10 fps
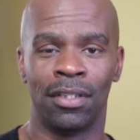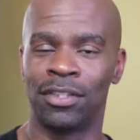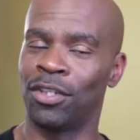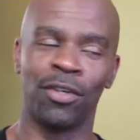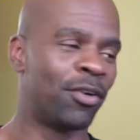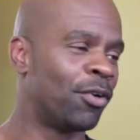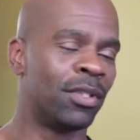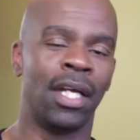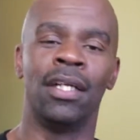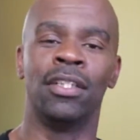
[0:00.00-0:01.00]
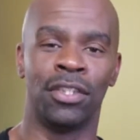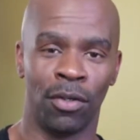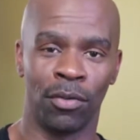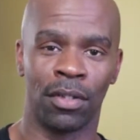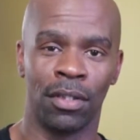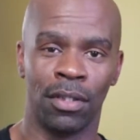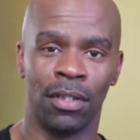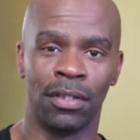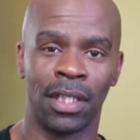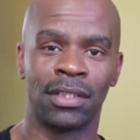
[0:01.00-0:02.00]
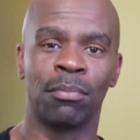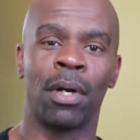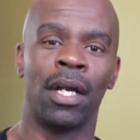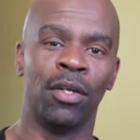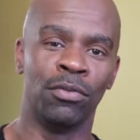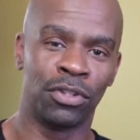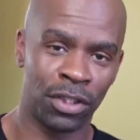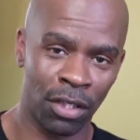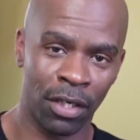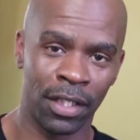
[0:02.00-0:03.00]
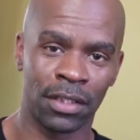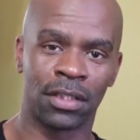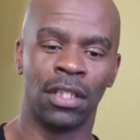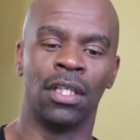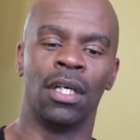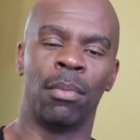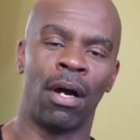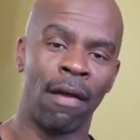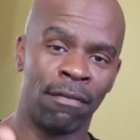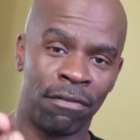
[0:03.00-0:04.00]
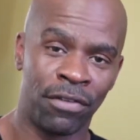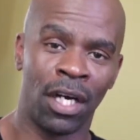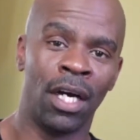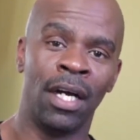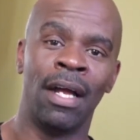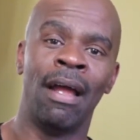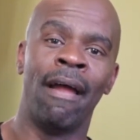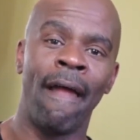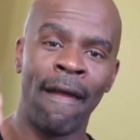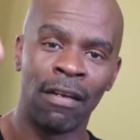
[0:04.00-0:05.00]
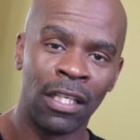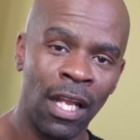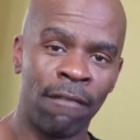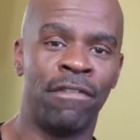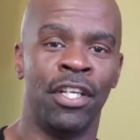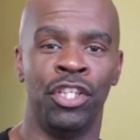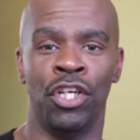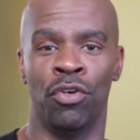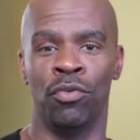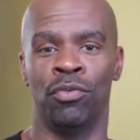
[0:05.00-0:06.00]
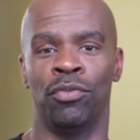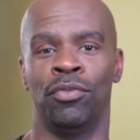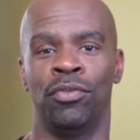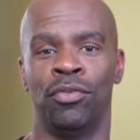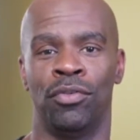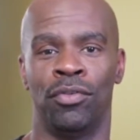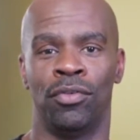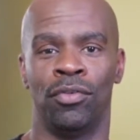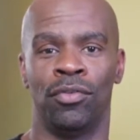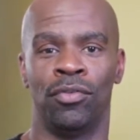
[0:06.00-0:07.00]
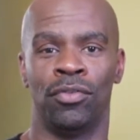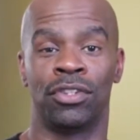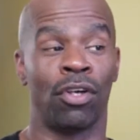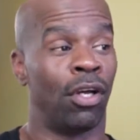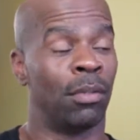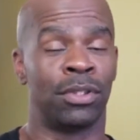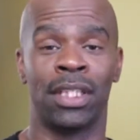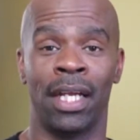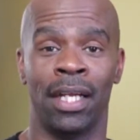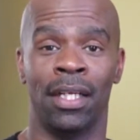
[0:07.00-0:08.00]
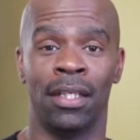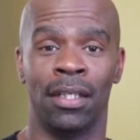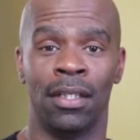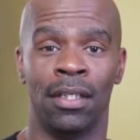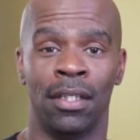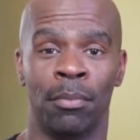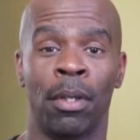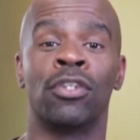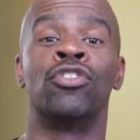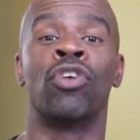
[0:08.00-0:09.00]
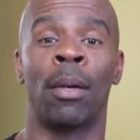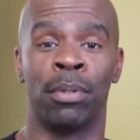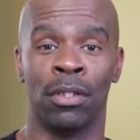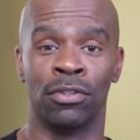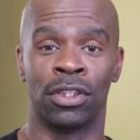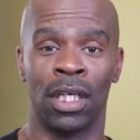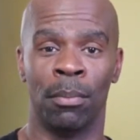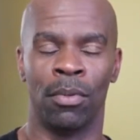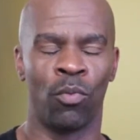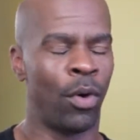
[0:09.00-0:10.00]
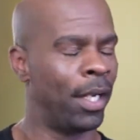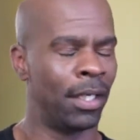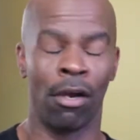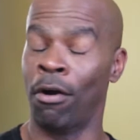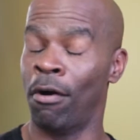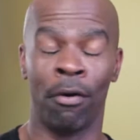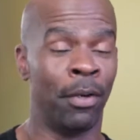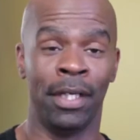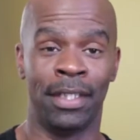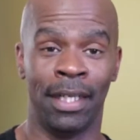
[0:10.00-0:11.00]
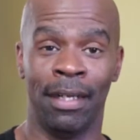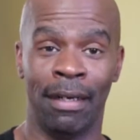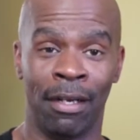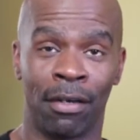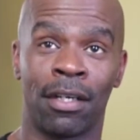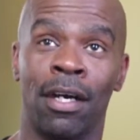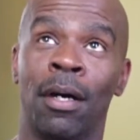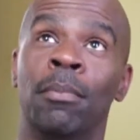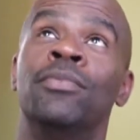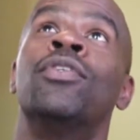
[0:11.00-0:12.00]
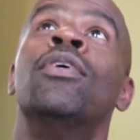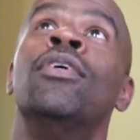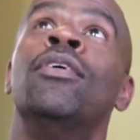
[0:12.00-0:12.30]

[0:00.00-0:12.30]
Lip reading: So don't go dating a joke. Date somebody who's serious about having fun and loving you. That's all I'm saying. About to drop a little something. Wait, I already did. Here it comes.